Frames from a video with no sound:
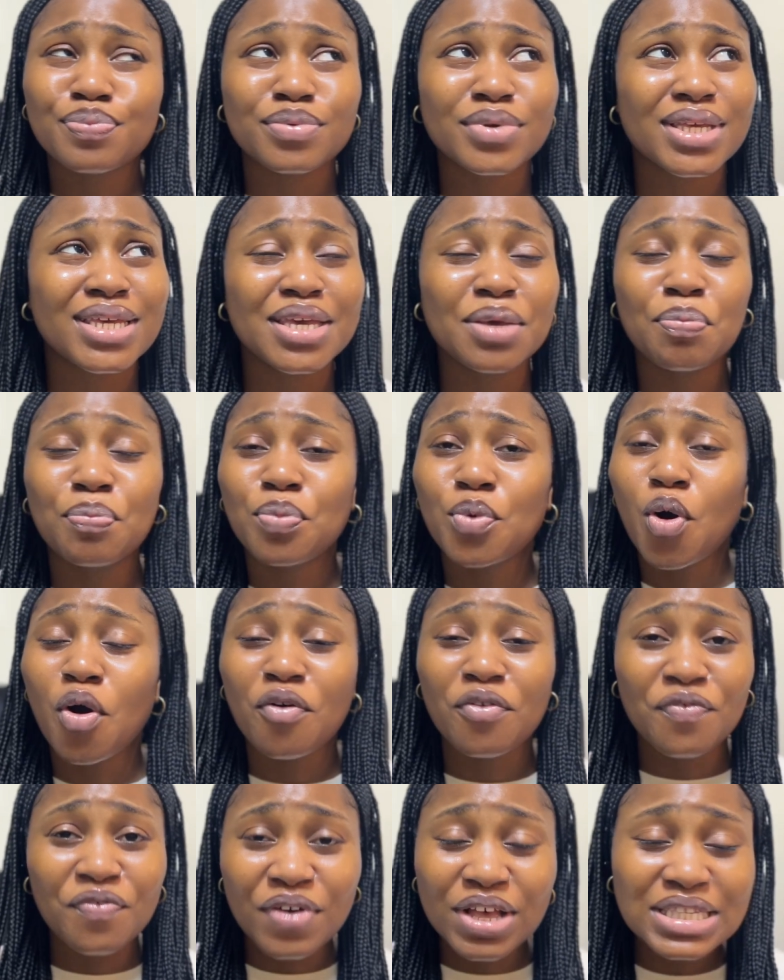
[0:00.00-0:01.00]
Keep
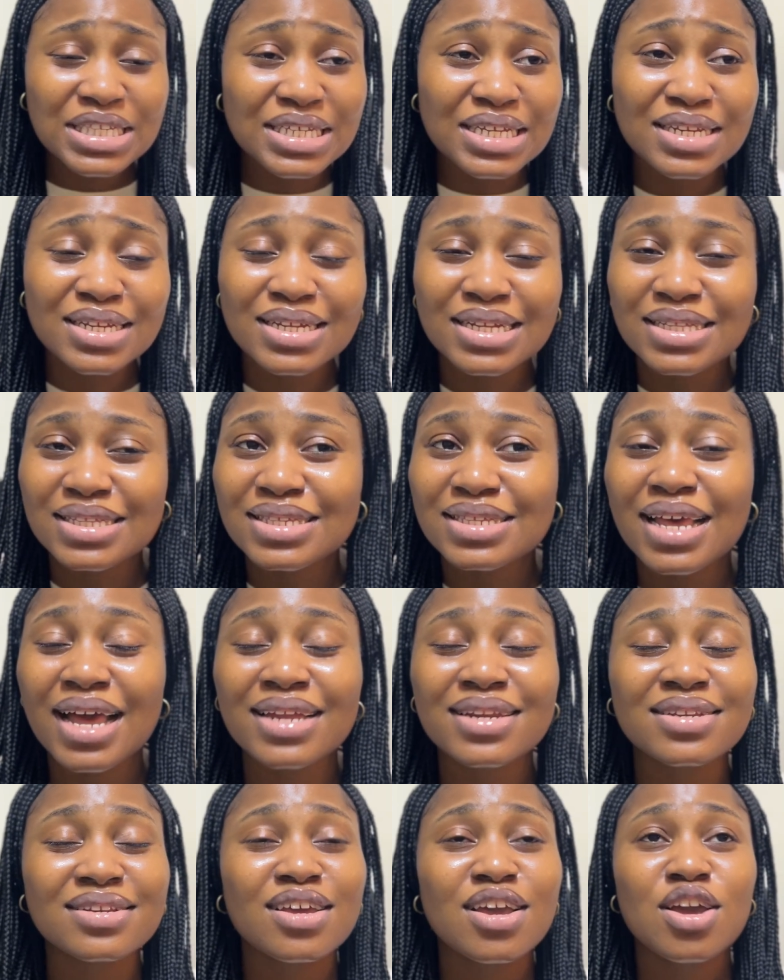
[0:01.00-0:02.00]
confessing it,
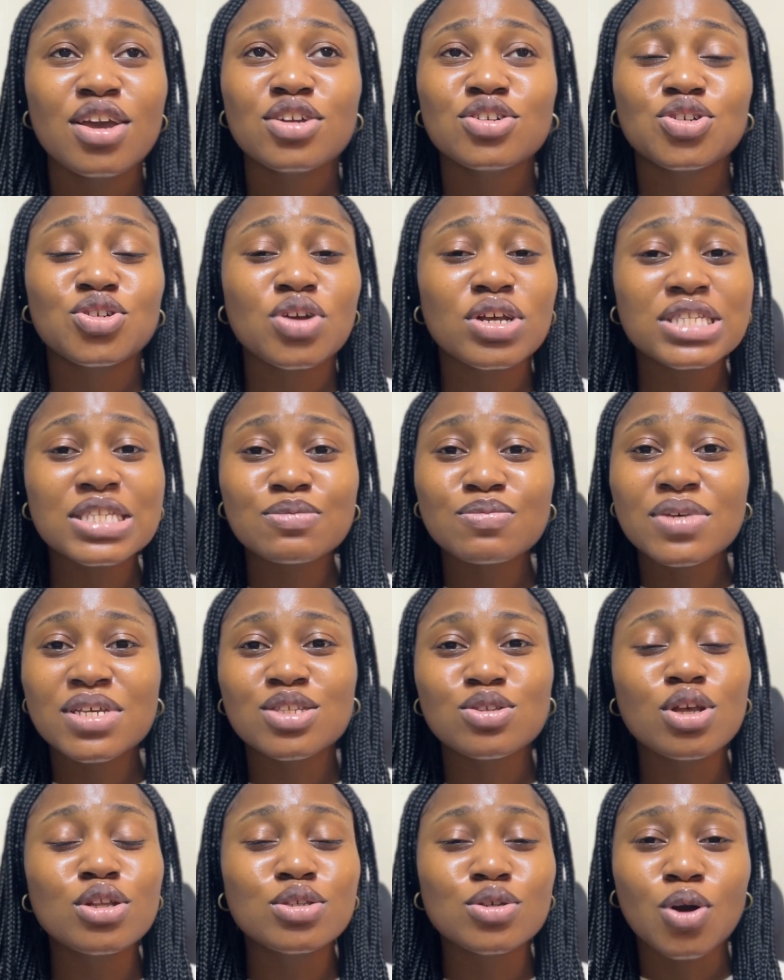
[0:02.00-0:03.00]
and trust me,
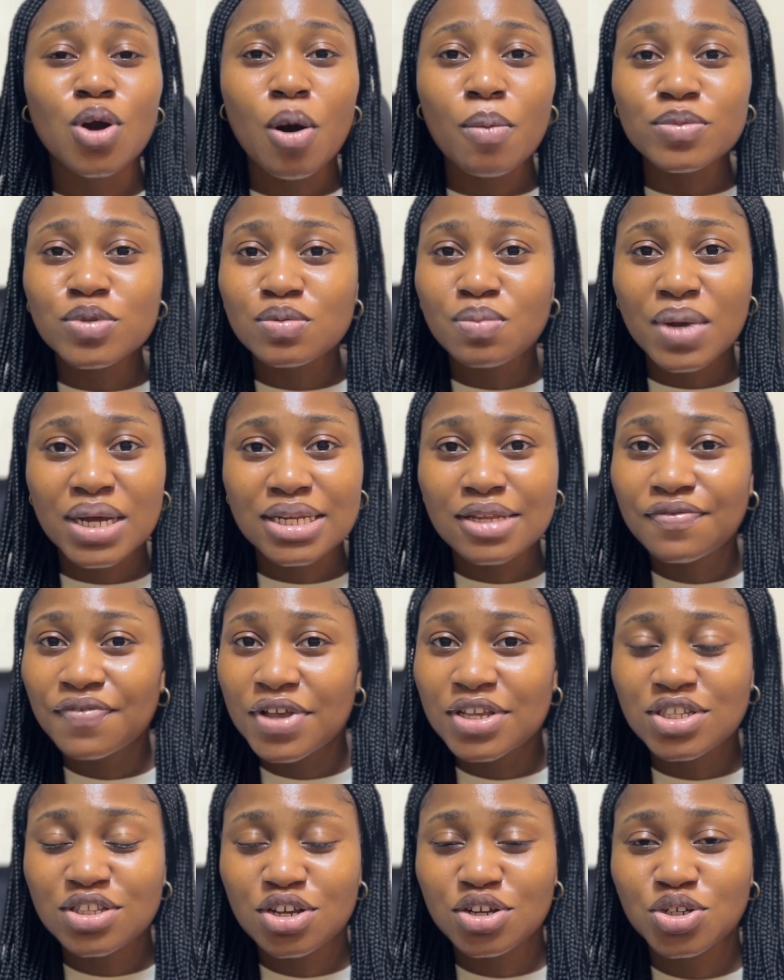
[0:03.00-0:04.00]
it's going to come to
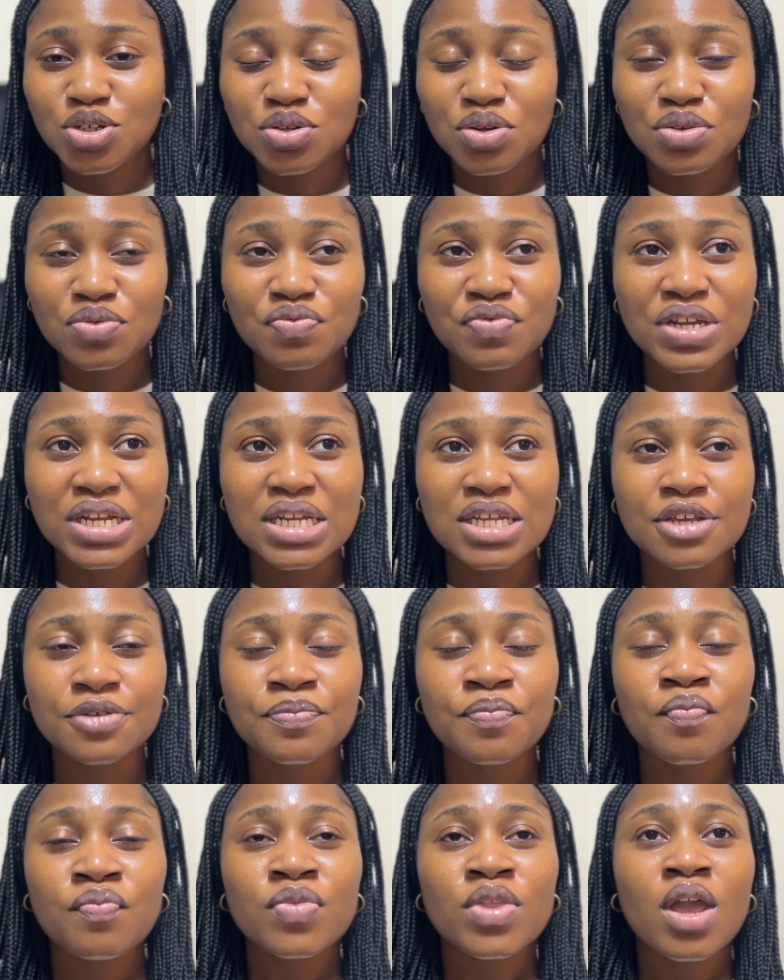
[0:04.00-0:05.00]
manifestation, really.